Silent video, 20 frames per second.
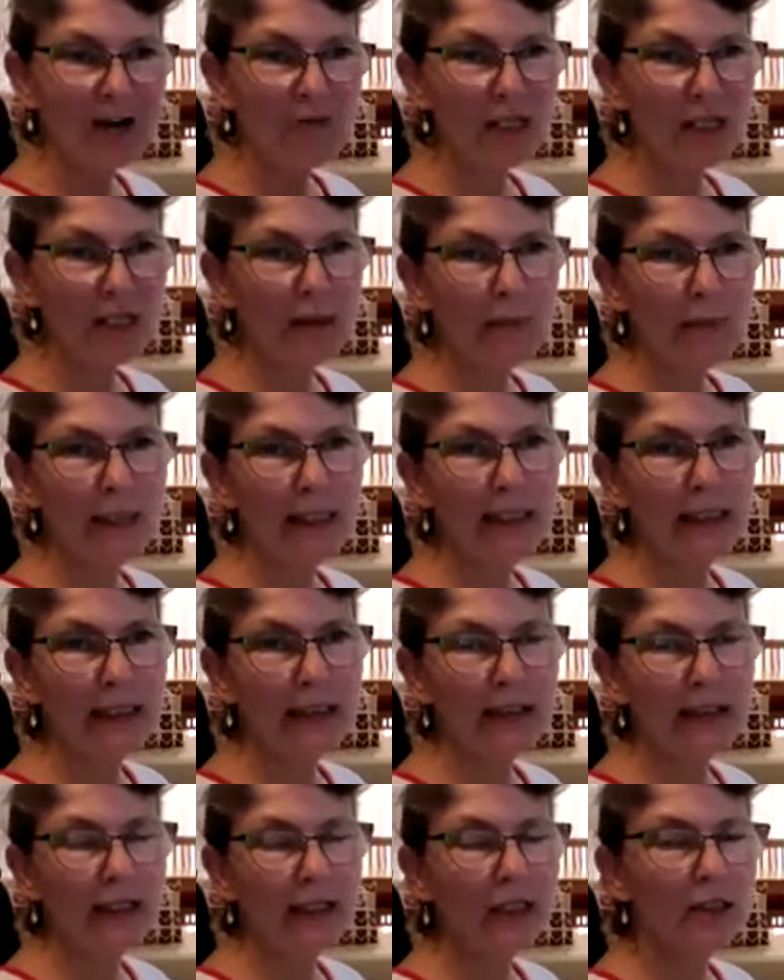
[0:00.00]
in the
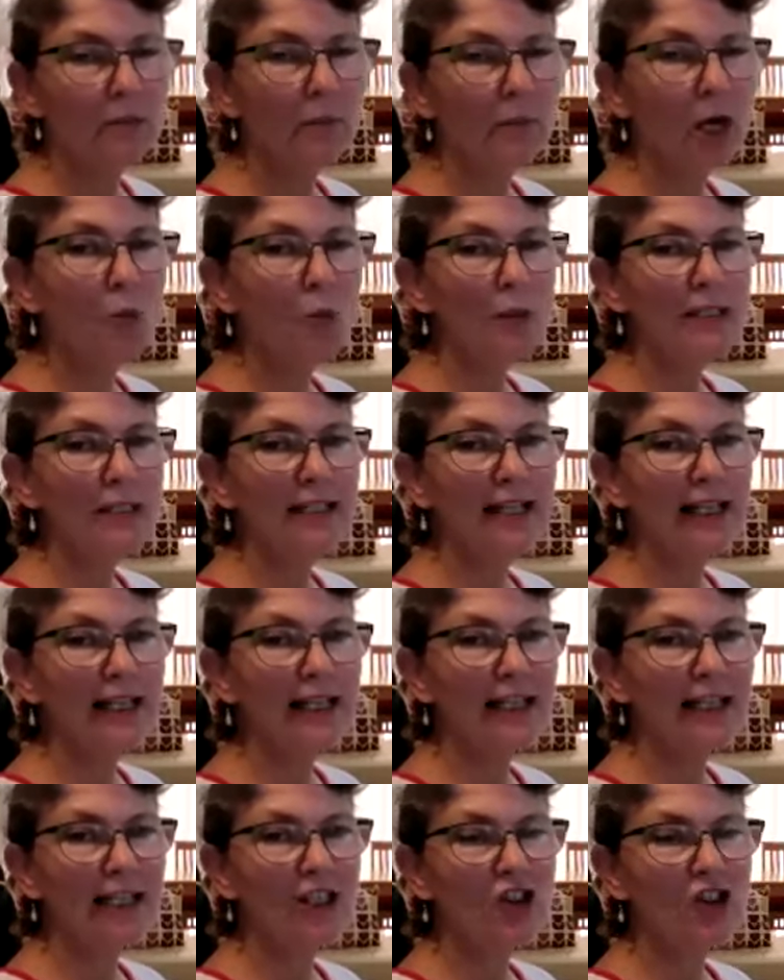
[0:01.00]
middle. And at the moment, I
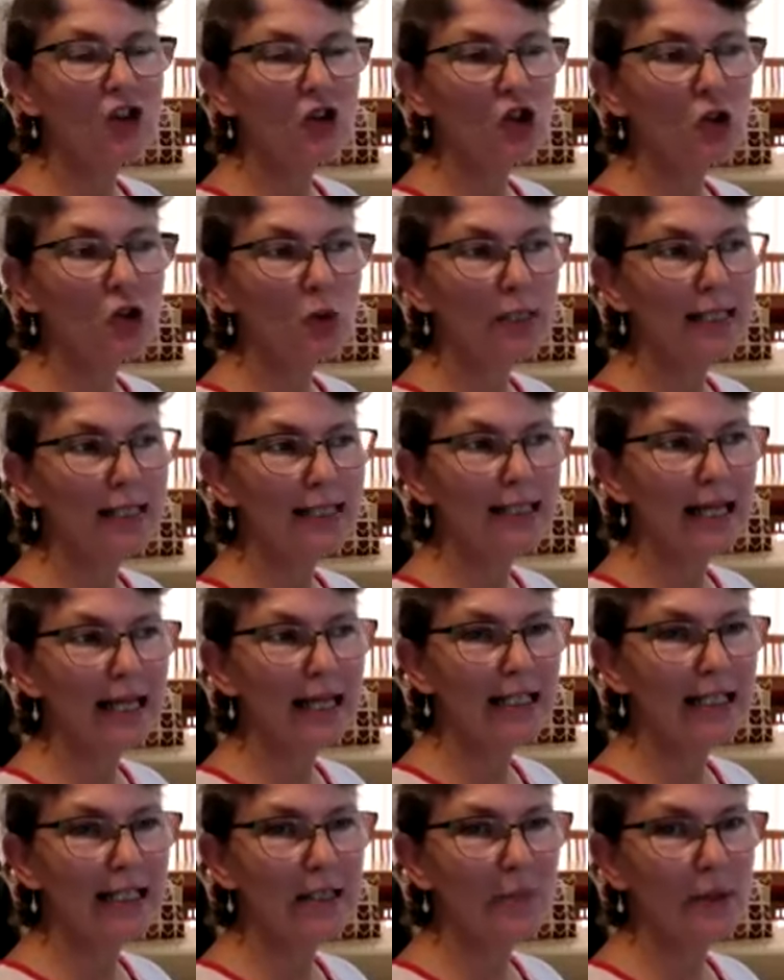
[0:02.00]
need you to
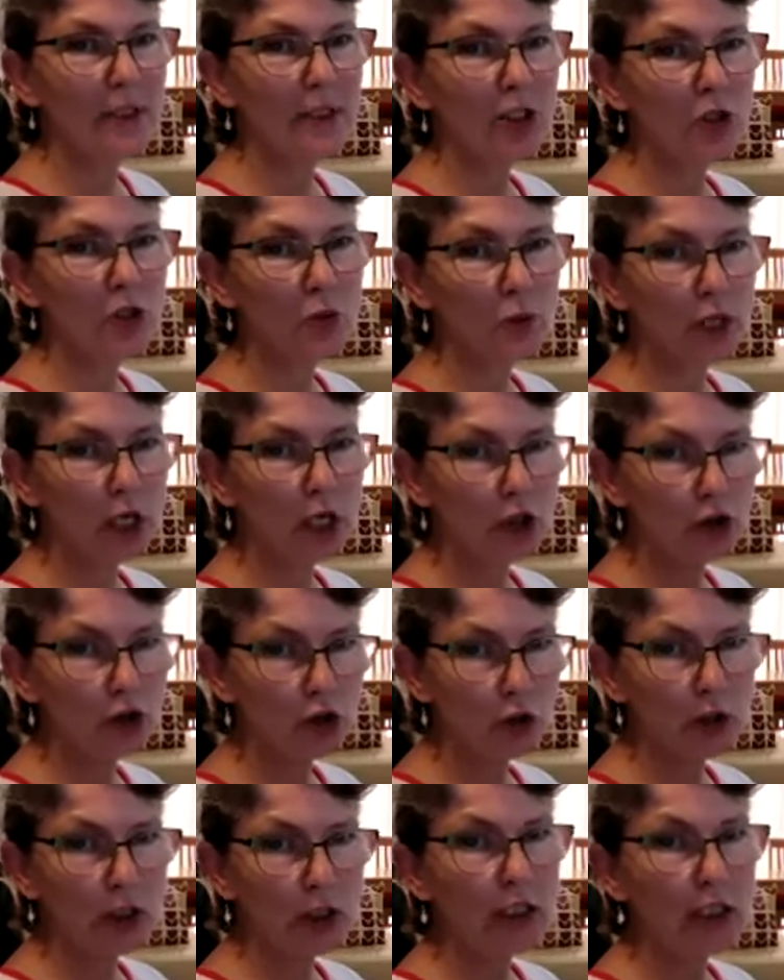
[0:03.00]
insist, because we are
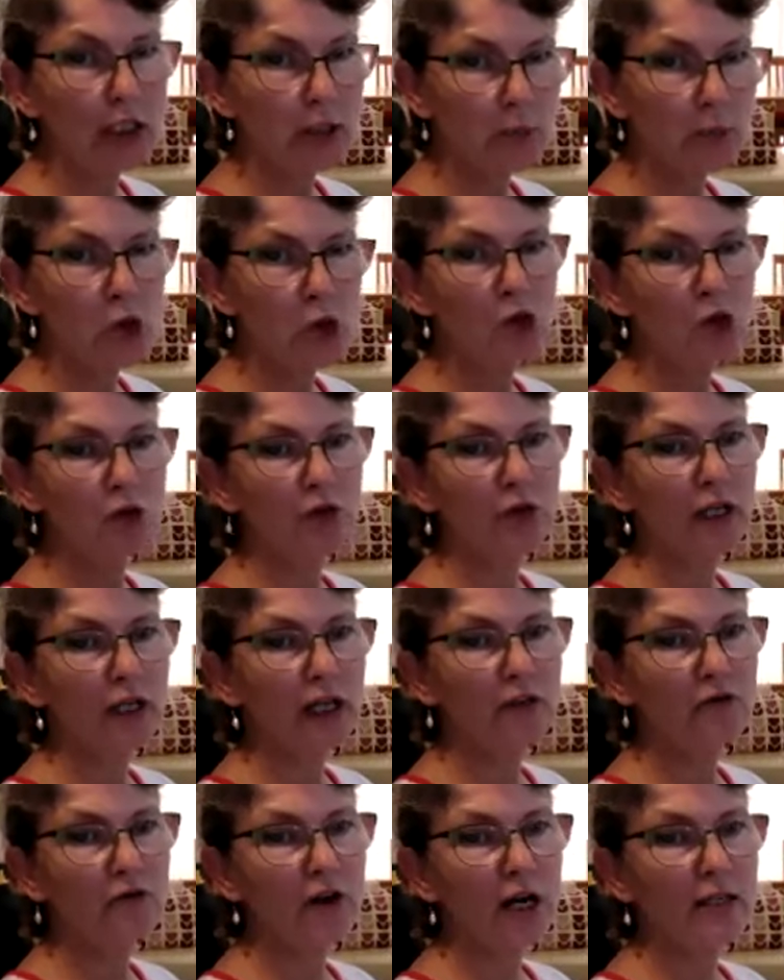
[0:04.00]
doing this beautiful
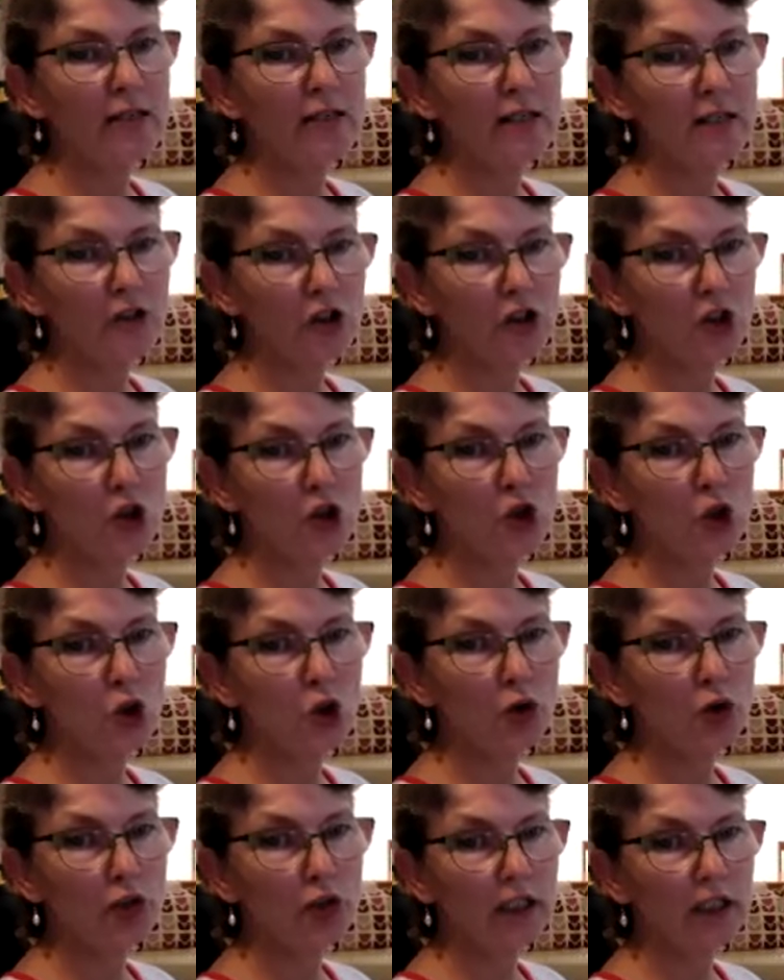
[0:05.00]
handwriting as a
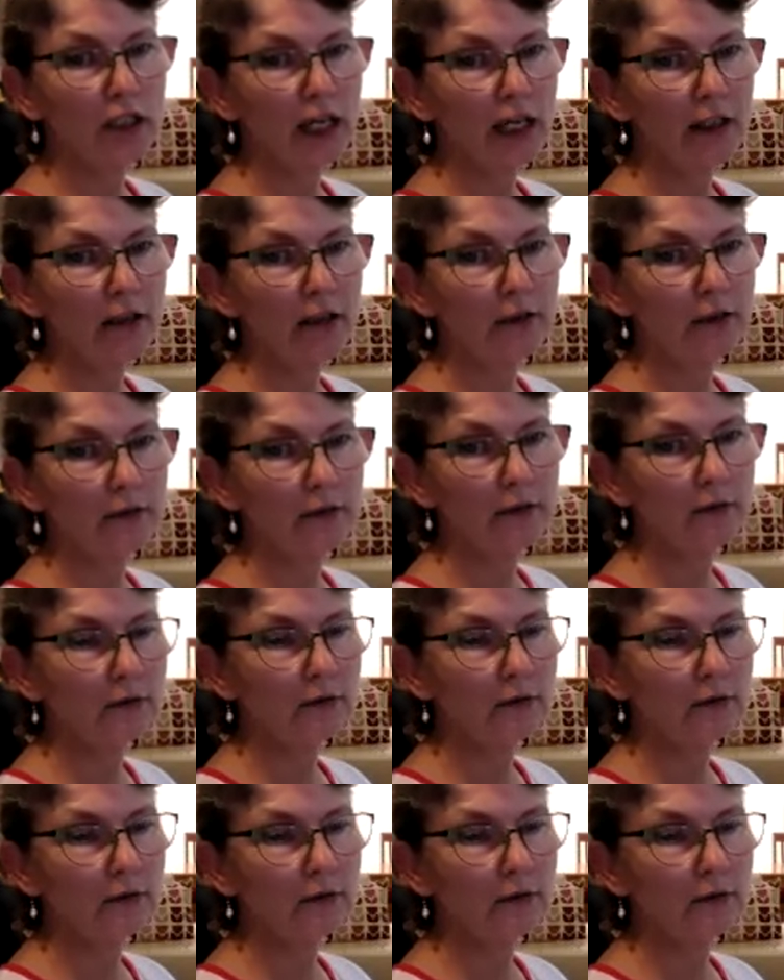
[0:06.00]
school style.